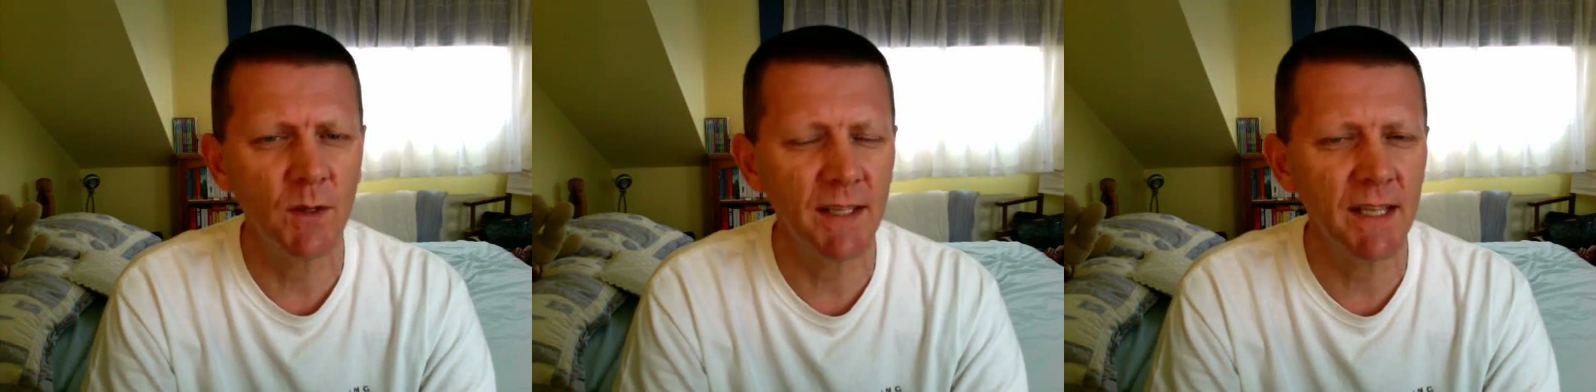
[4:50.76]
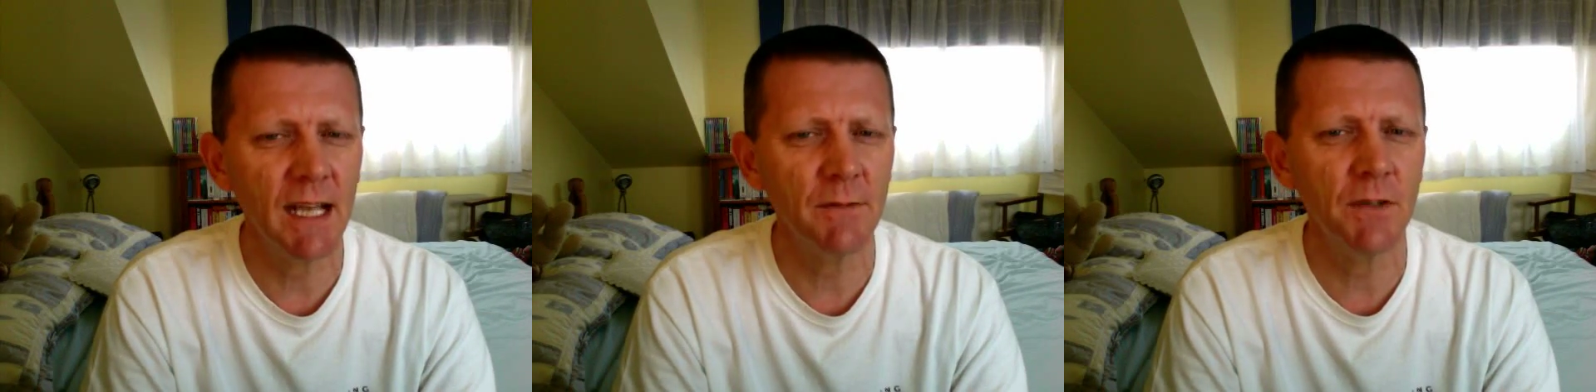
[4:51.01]

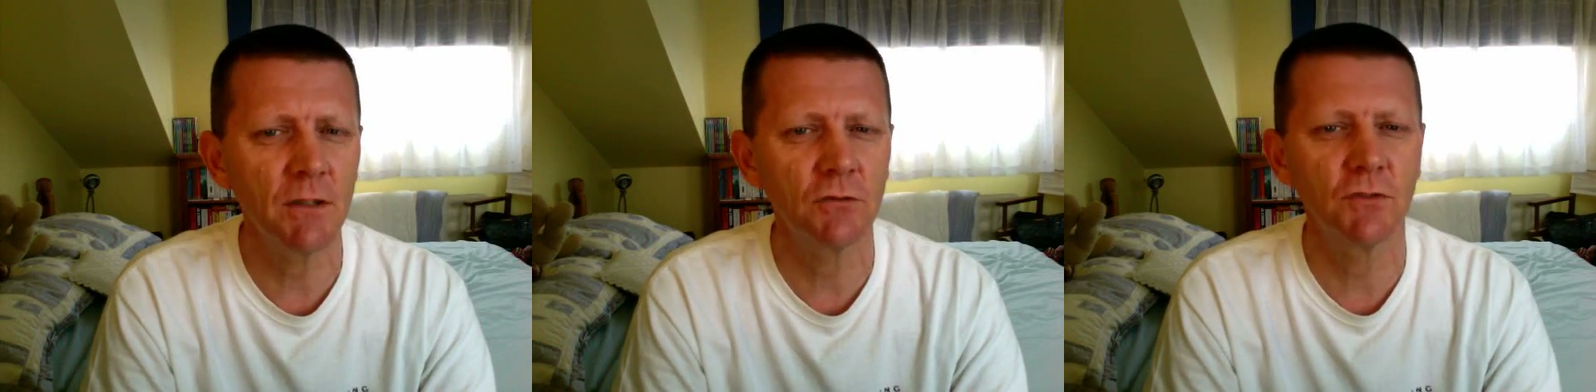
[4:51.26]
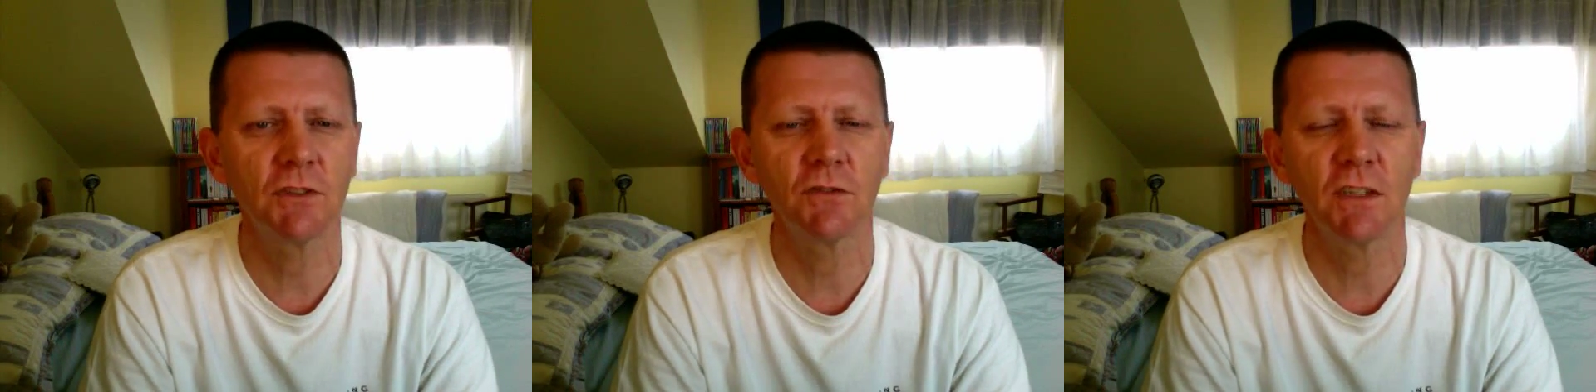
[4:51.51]
we had
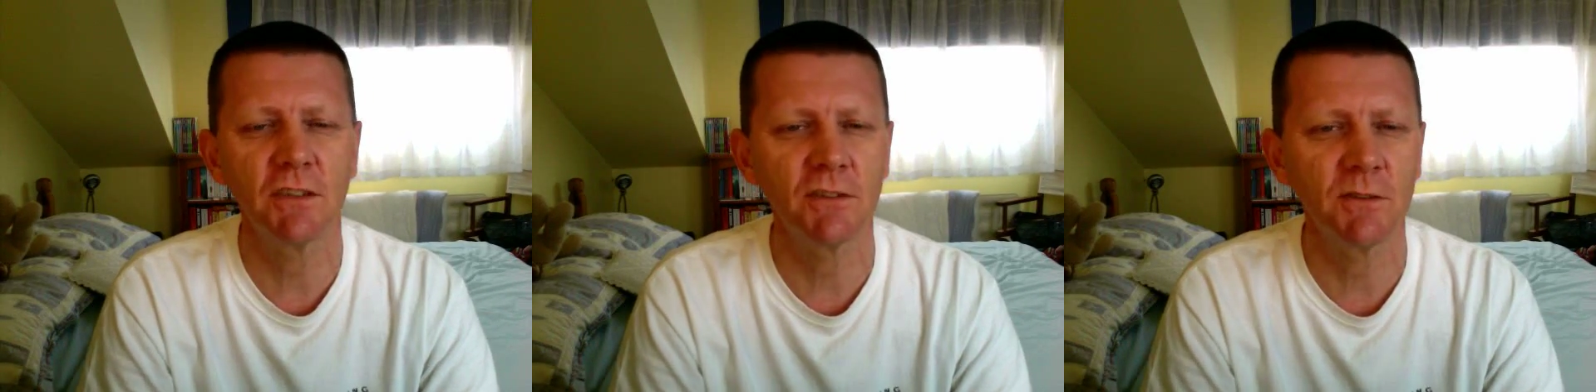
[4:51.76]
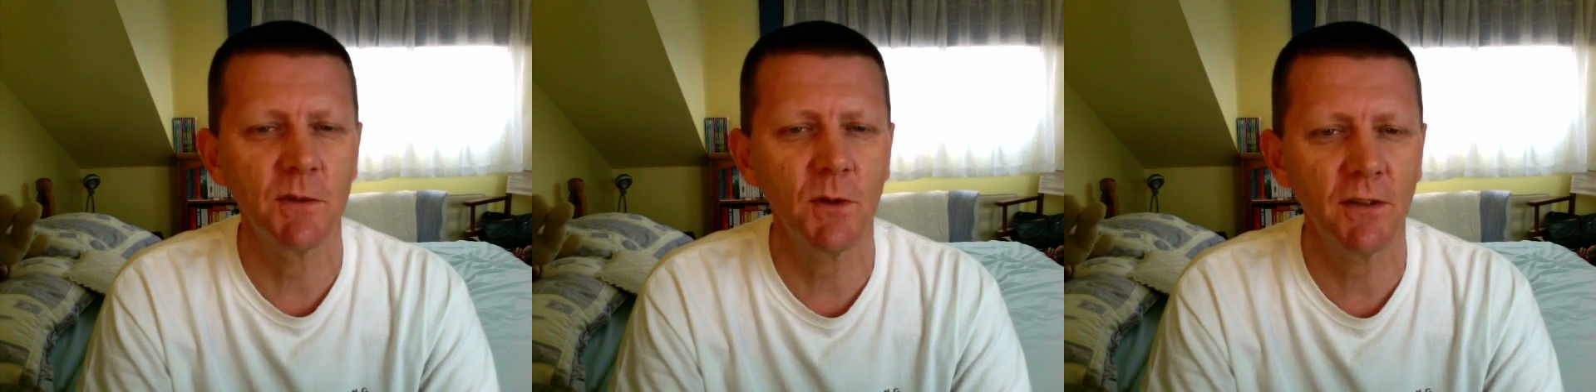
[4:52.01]
those
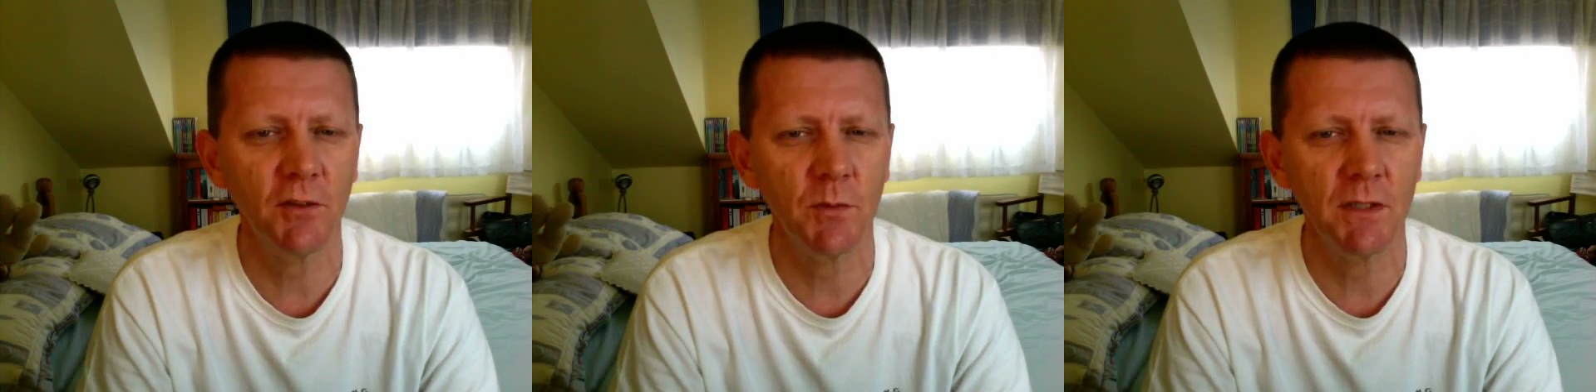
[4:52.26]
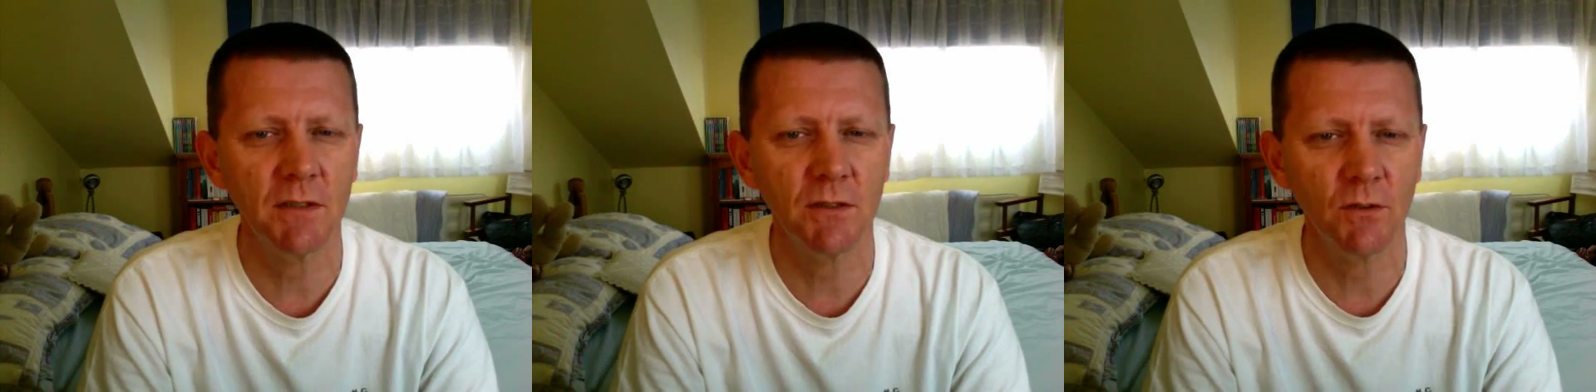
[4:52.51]
restrictions. We all have to
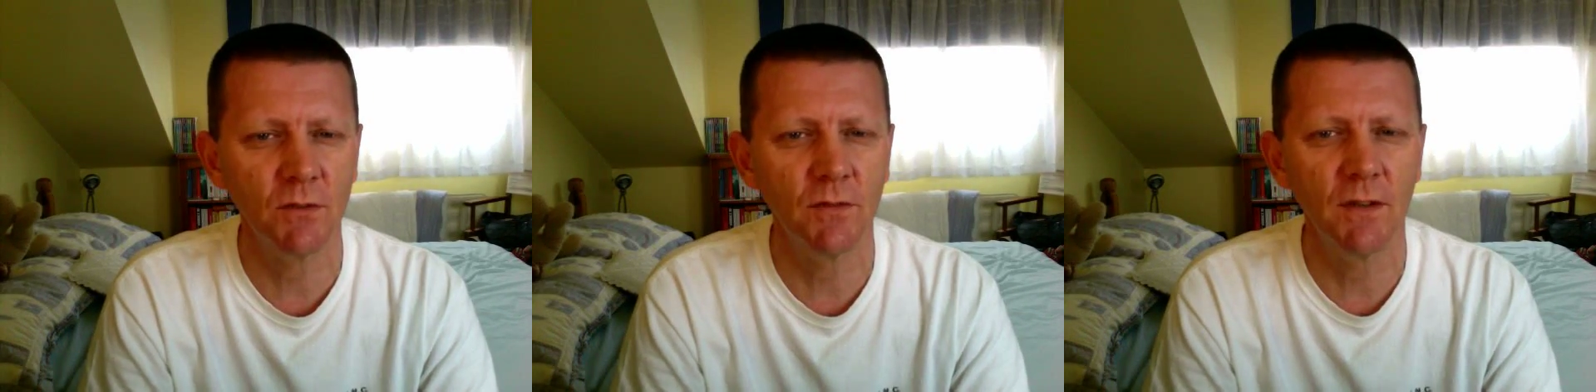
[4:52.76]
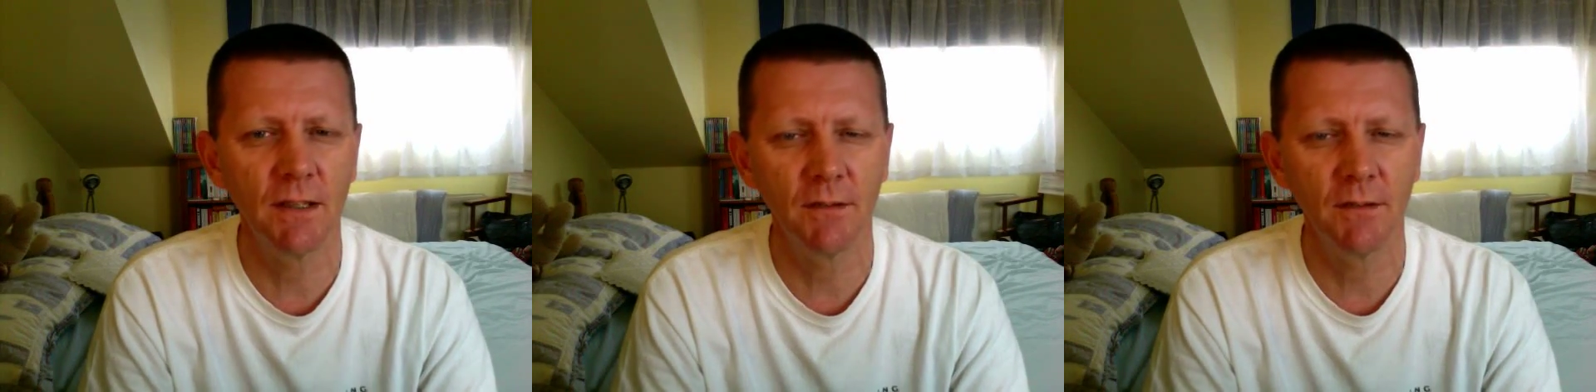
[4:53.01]
be sort of